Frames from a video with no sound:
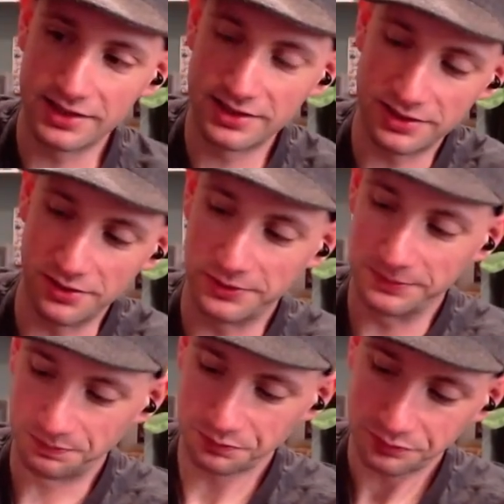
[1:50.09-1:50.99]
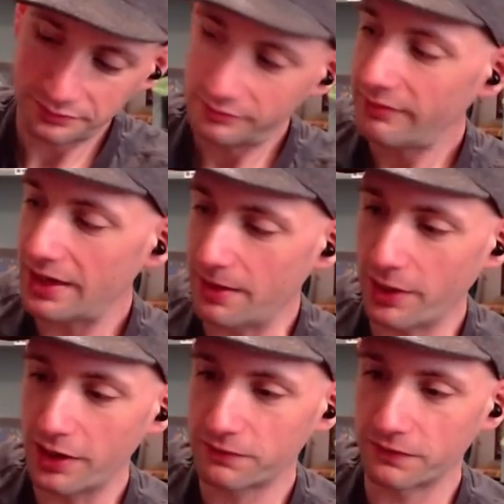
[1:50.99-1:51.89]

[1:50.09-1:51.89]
So I bought it for